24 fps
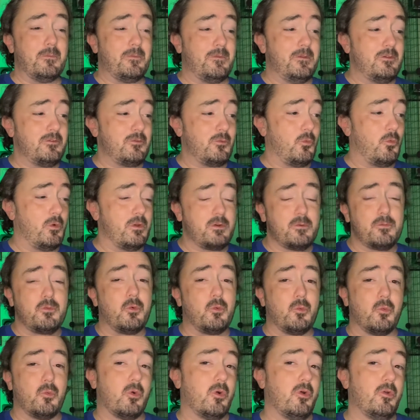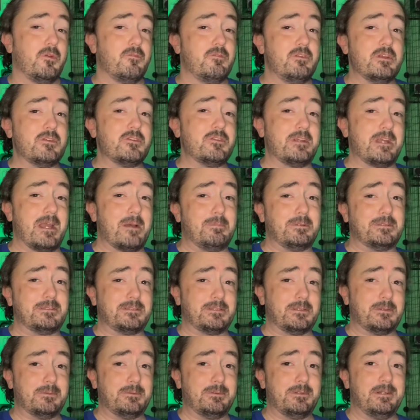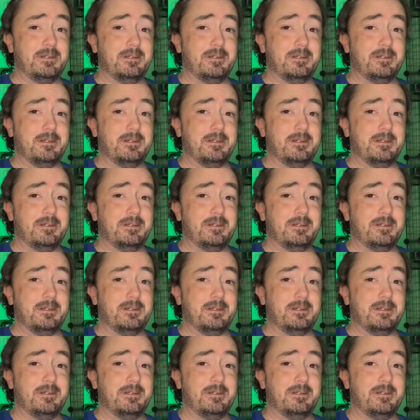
this Wonderful World of Disney episode